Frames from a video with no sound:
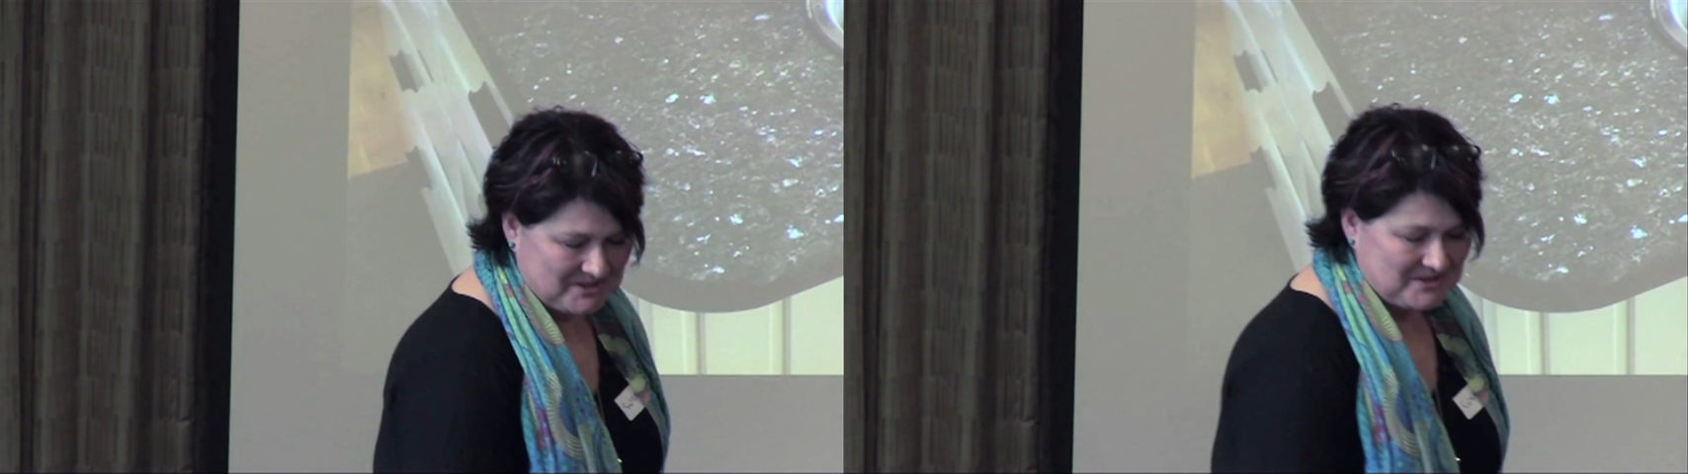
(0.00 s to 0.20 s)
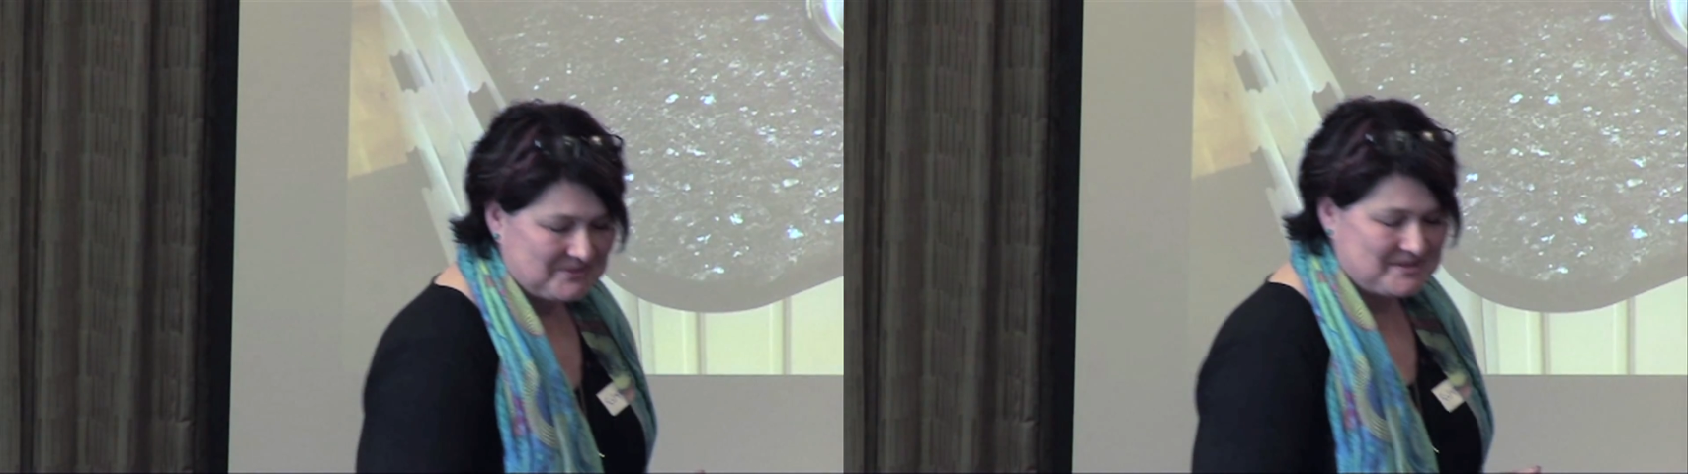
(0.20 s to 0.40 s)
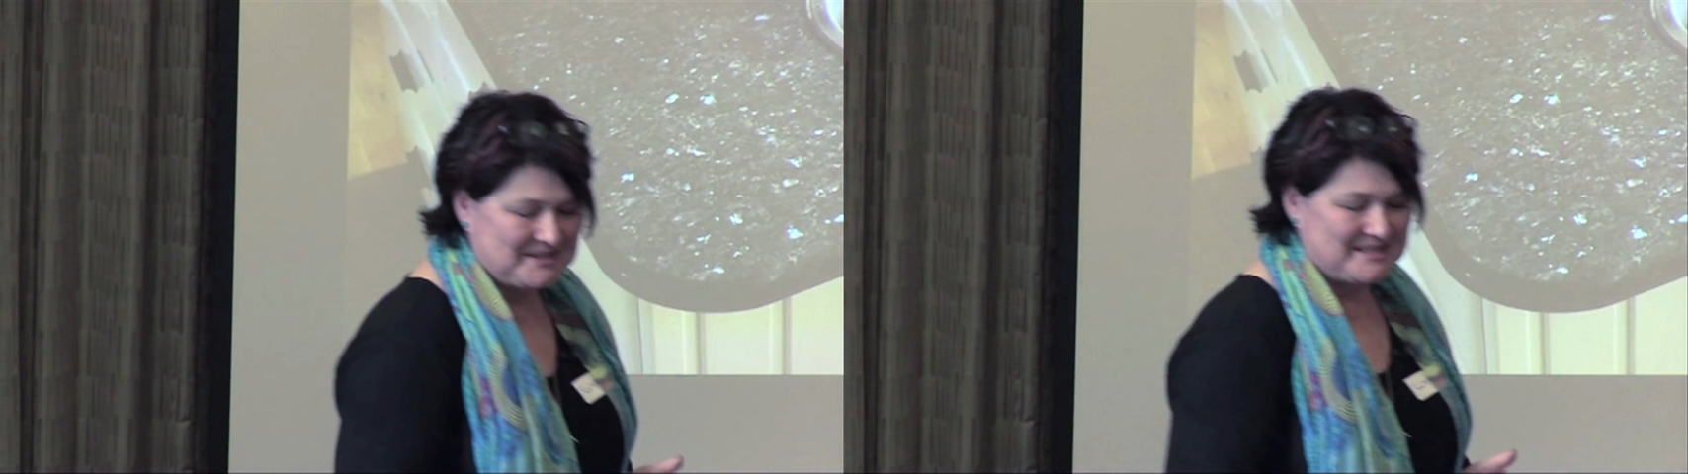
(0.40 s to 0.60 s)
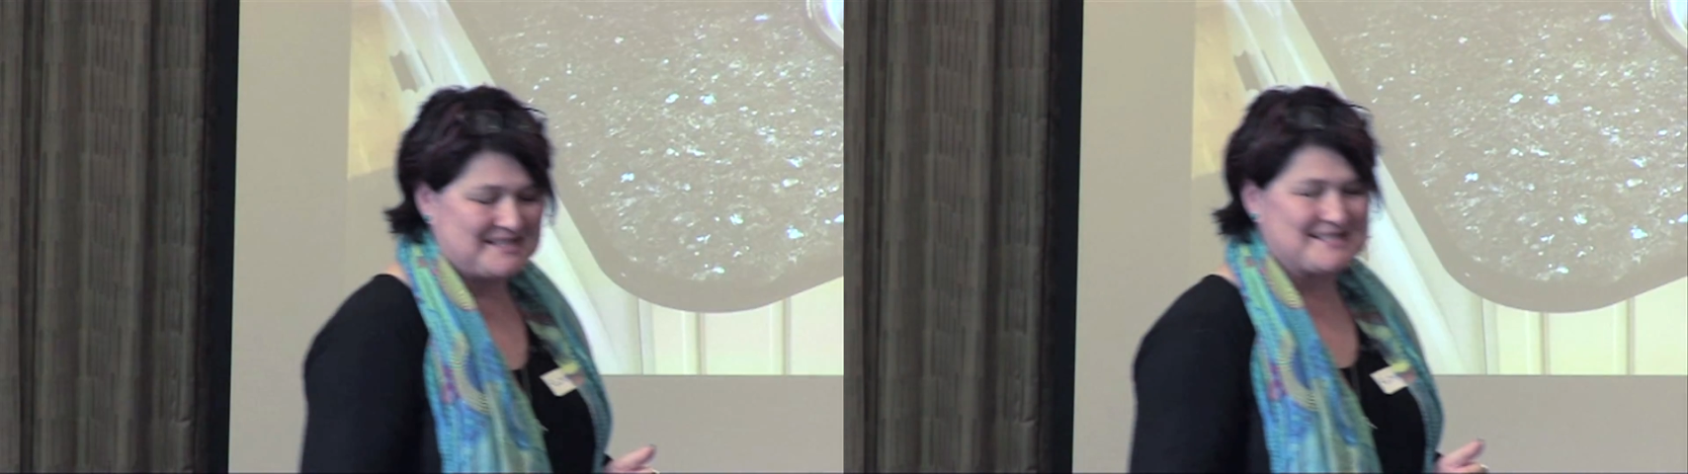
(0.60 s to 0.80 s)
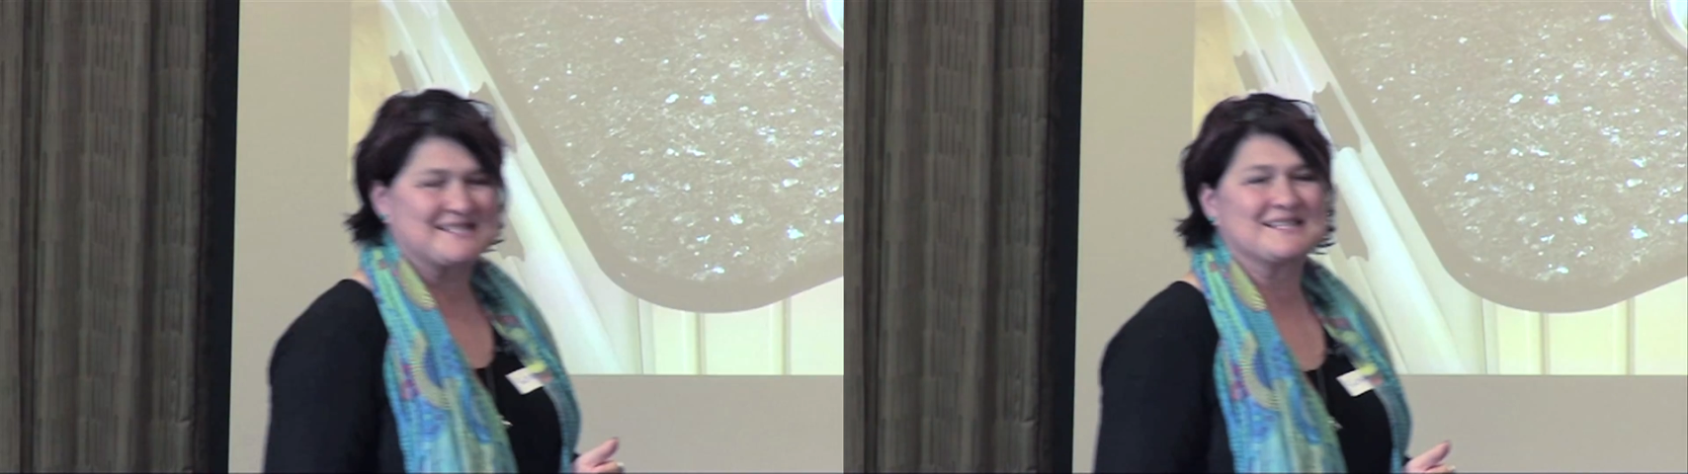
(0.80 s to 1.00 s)
to you to
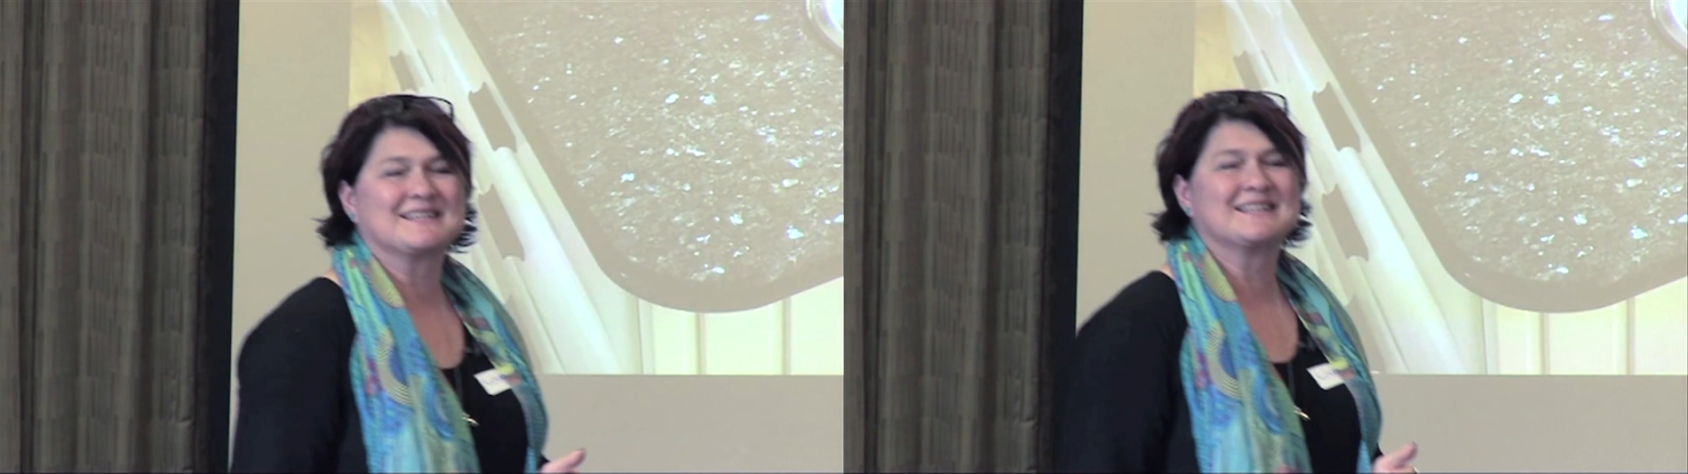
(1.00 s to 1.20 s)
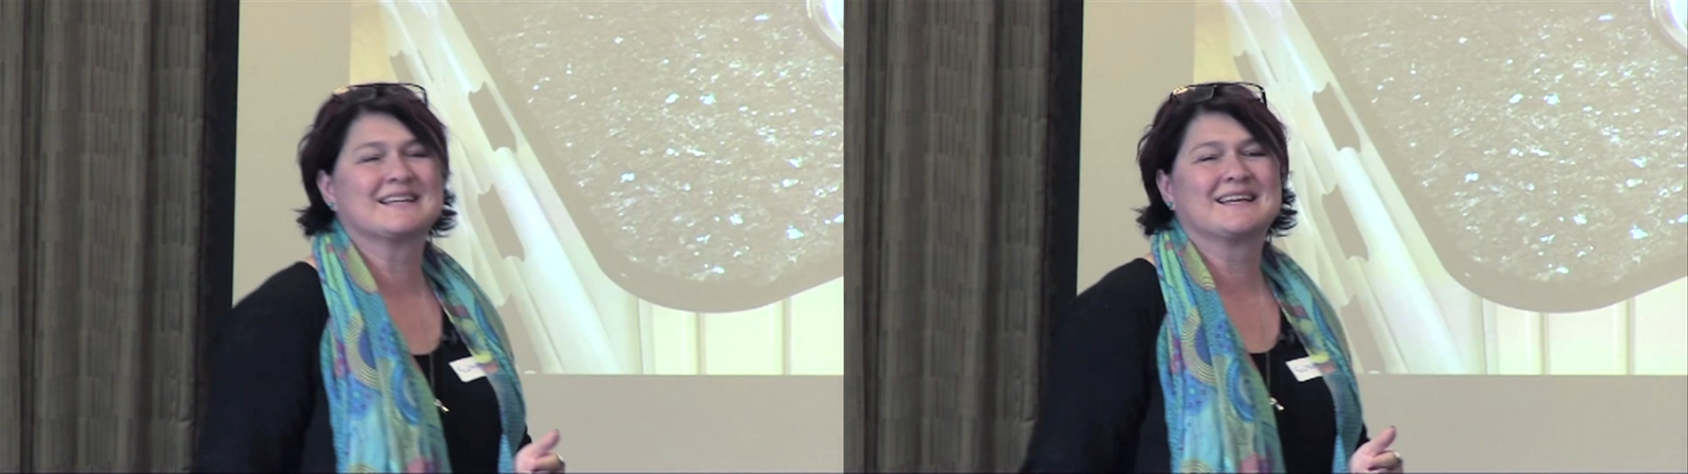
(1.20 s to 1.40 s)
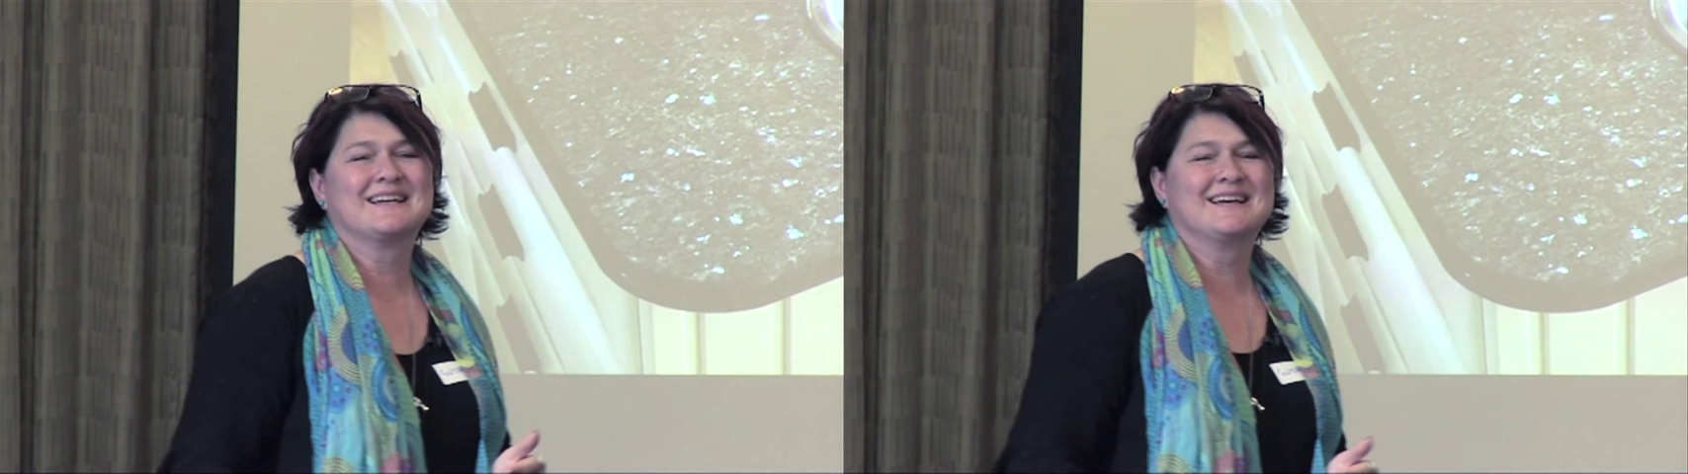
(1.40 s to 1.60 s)
decide.